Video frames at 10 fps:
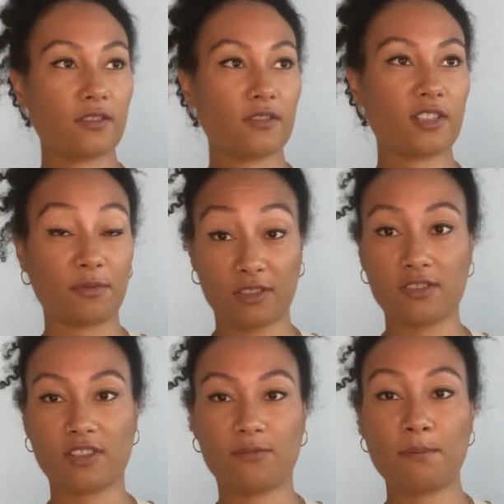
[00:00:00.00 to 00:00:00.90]

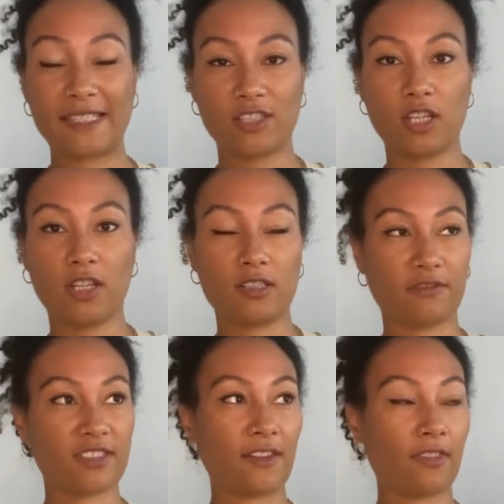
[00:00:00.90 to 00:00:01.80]
substance misuse, I've
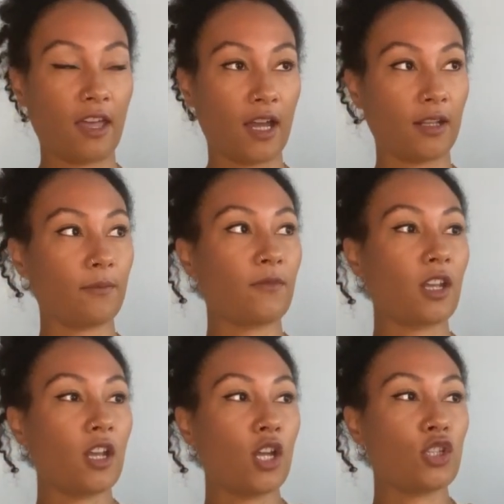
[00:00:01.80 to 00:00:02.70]
said that.
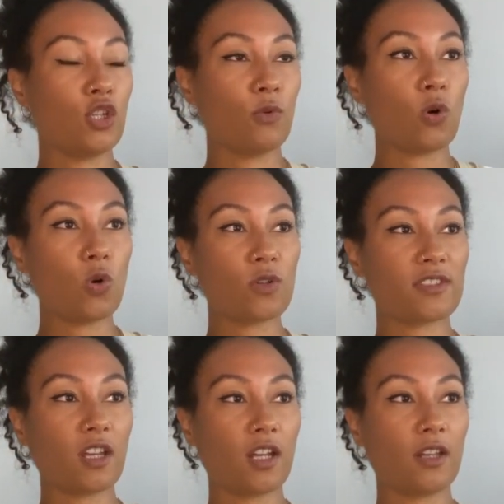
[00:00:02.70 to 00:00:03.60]
You will
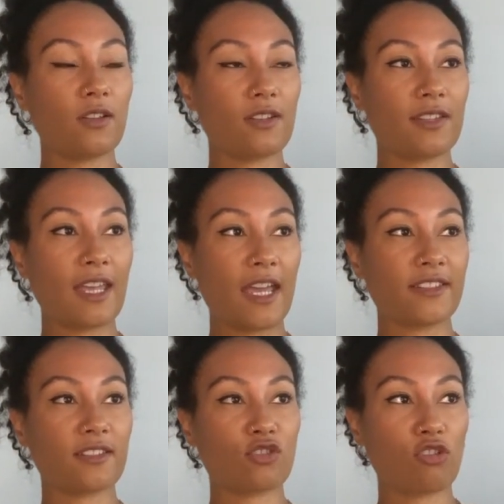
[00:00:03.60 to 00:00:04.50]
also
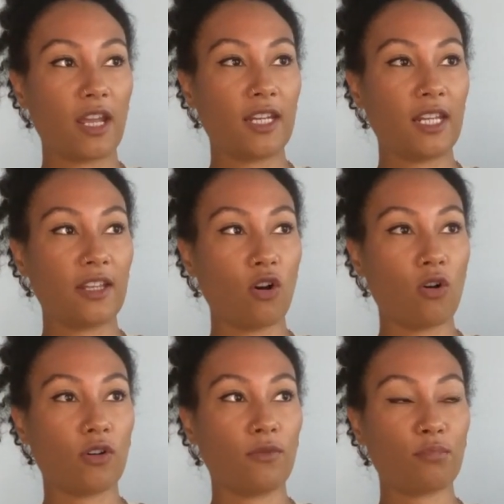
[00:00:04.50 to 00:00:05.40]
get training
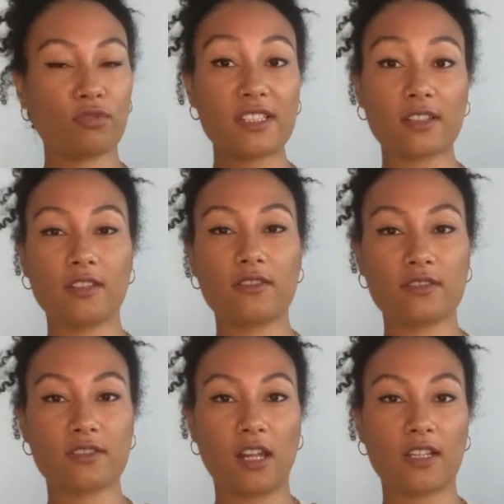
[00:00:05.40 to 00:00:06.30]
on
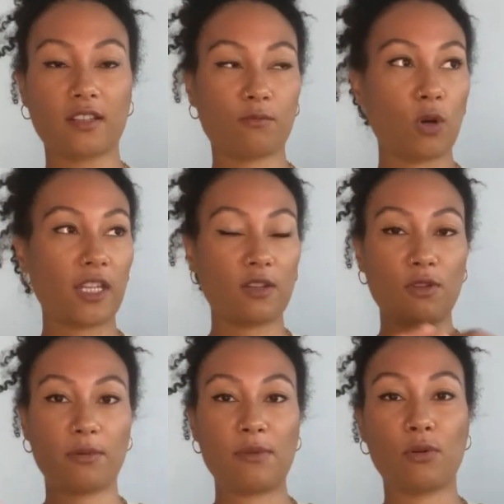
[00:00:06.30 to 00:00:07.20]
prisons, like working
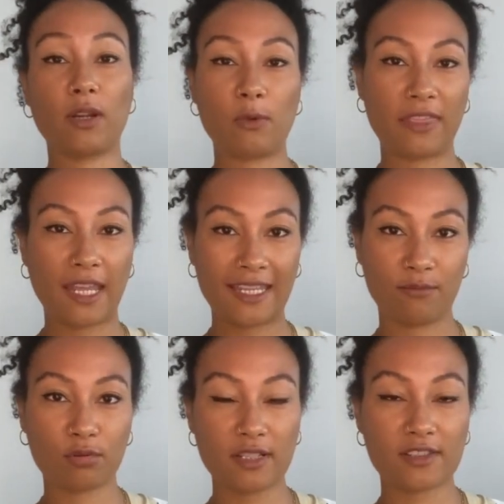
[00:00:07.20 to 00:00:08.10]
with people when they're in
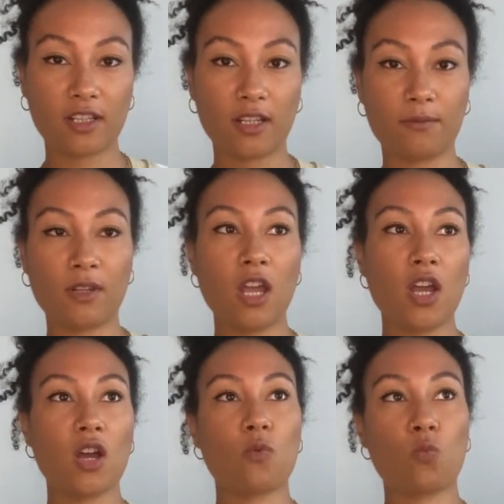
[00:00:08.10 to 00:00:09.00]
prison,
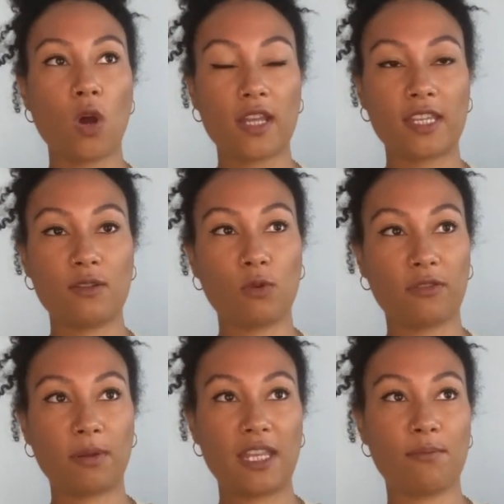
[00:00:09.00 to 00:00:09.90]
working with
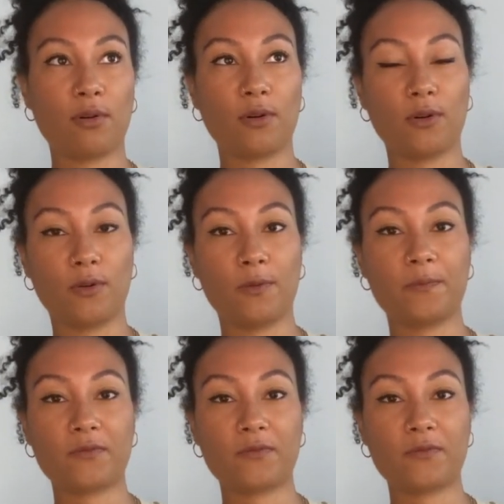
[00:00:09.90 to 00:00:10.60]
people